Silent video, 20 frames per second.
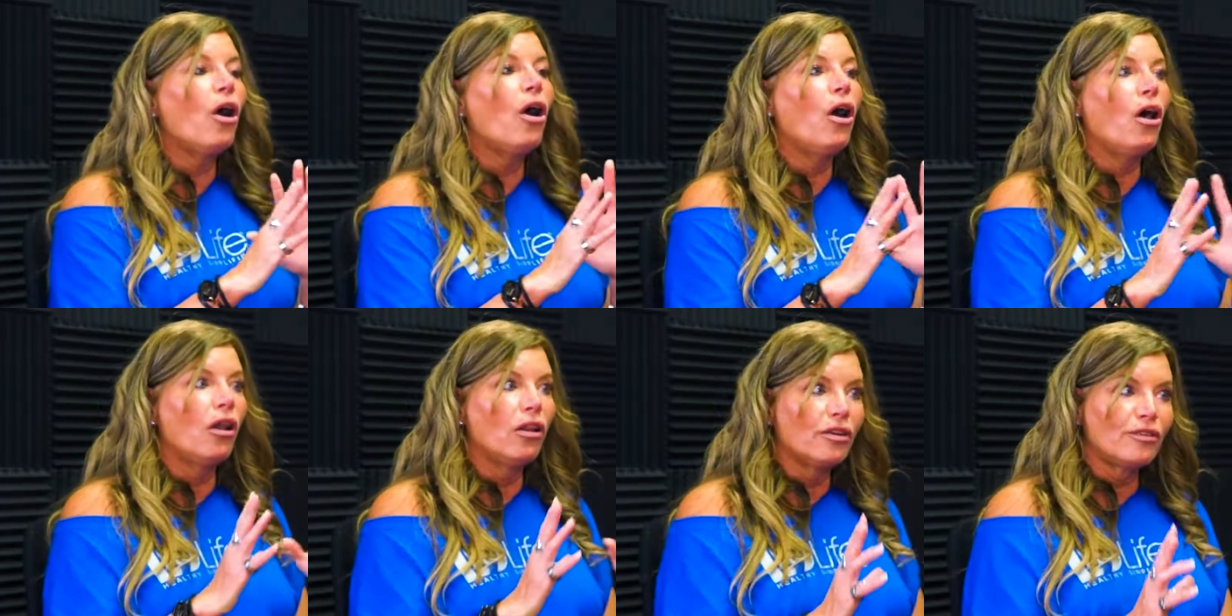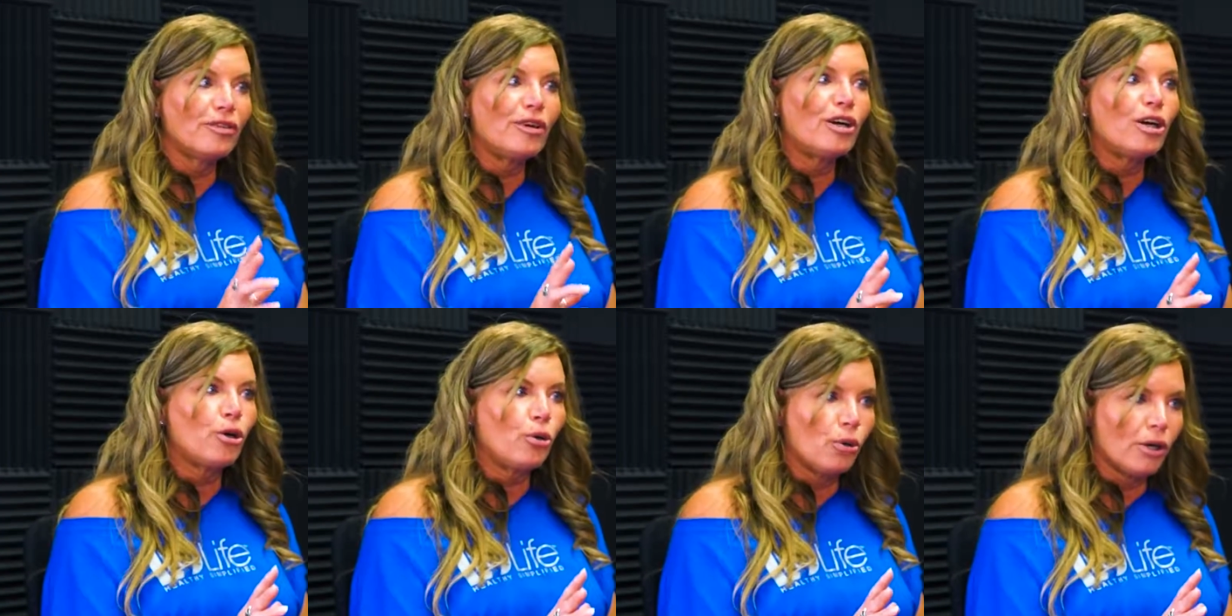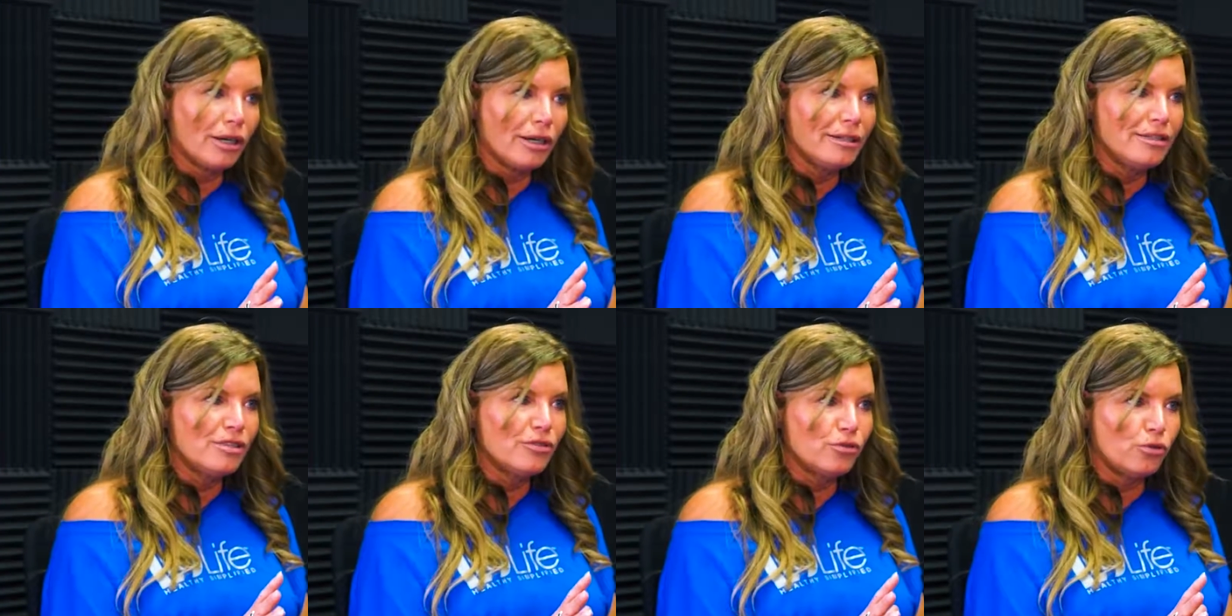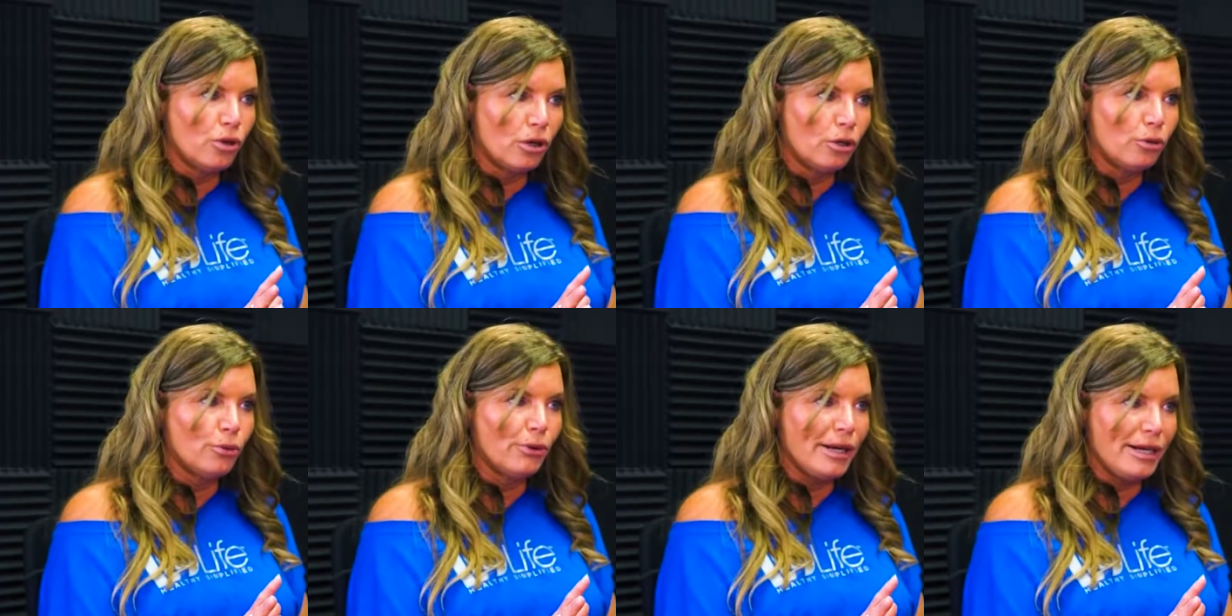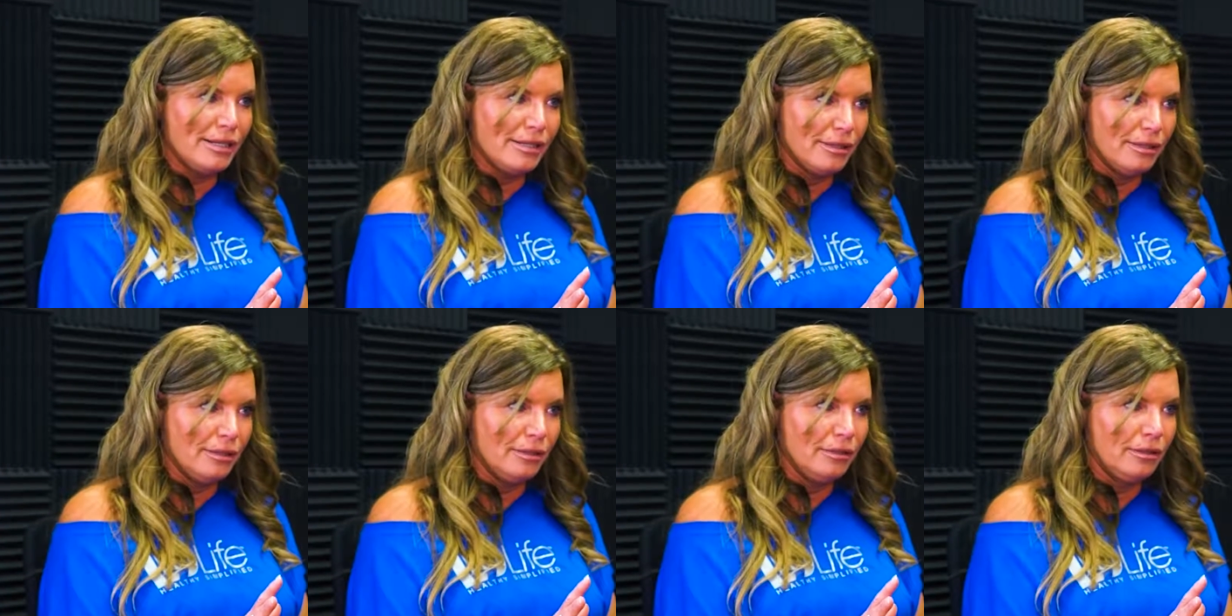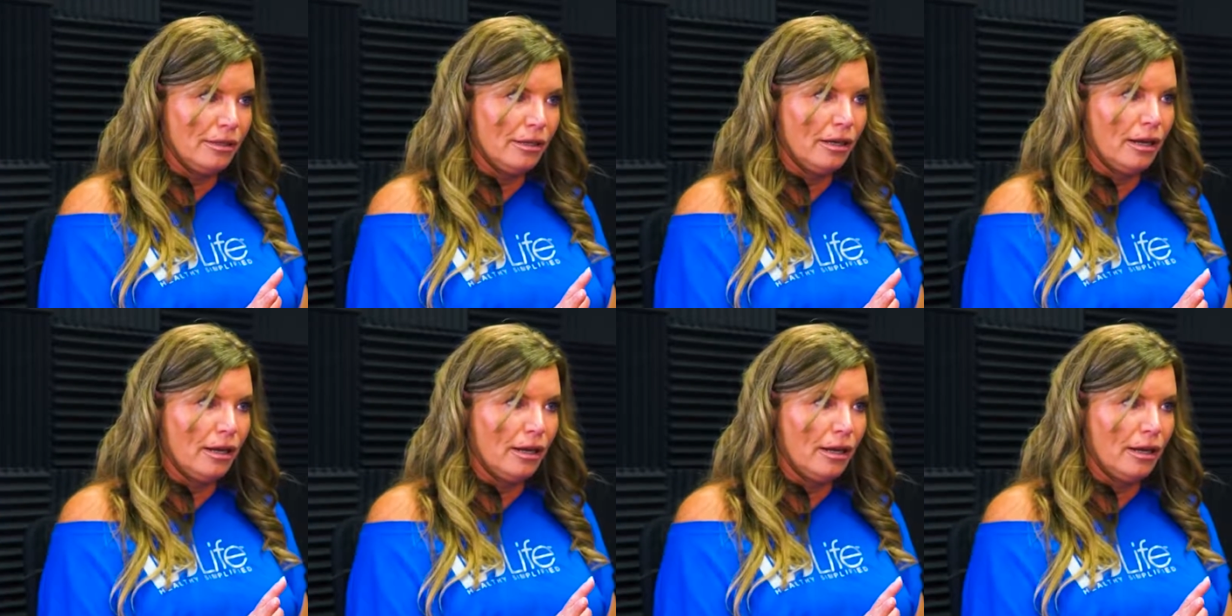all of our organs for a reason,